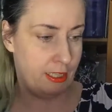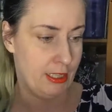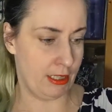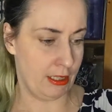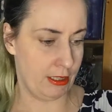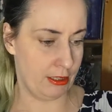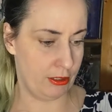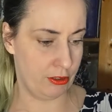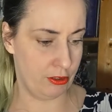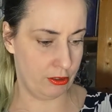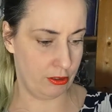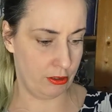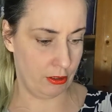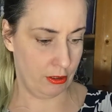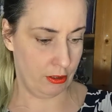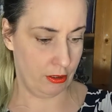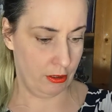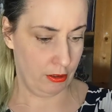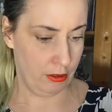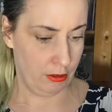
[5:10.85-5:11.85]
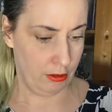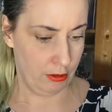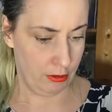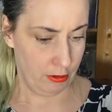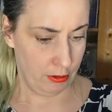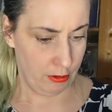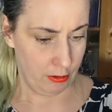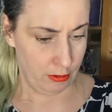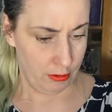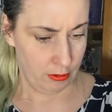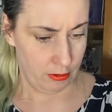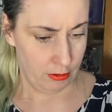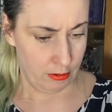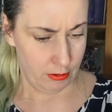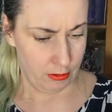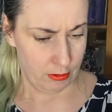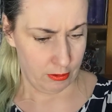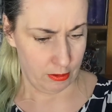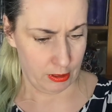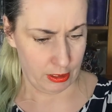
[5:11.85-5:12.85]
is,
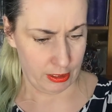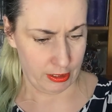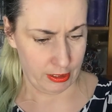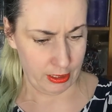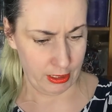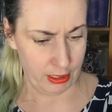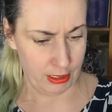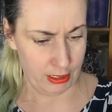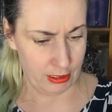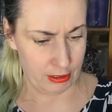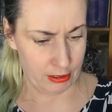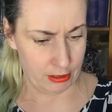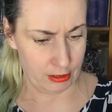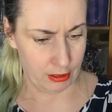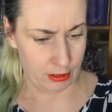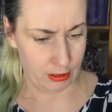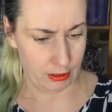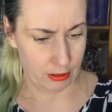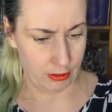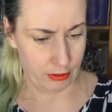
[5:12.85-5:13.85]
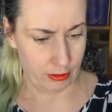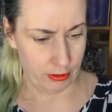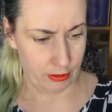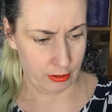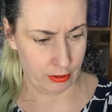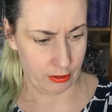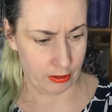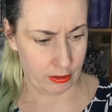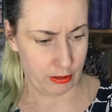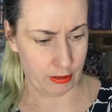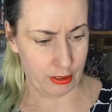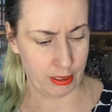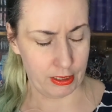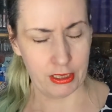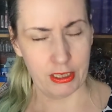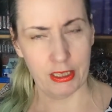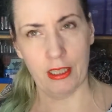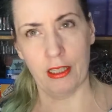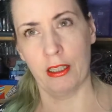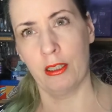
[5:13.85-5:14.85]
I think it's a
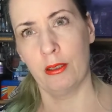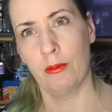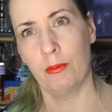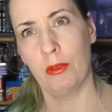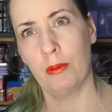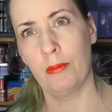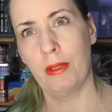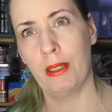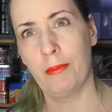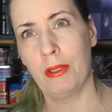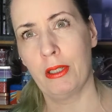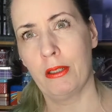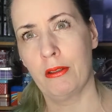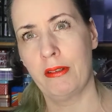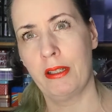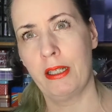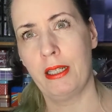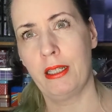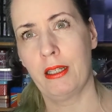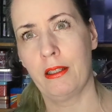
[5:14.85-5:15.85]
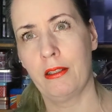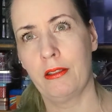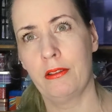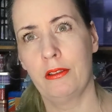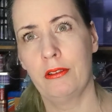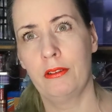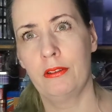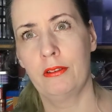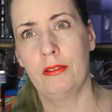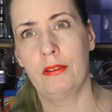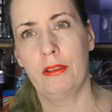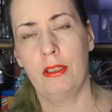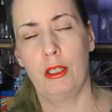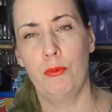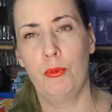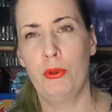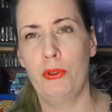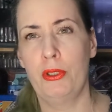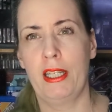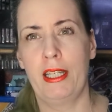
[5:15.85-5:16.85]
Graziano, but it might be a Rico.
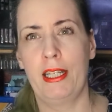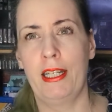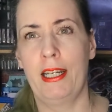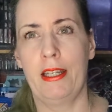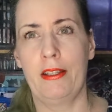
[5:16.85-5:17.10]
I bought it in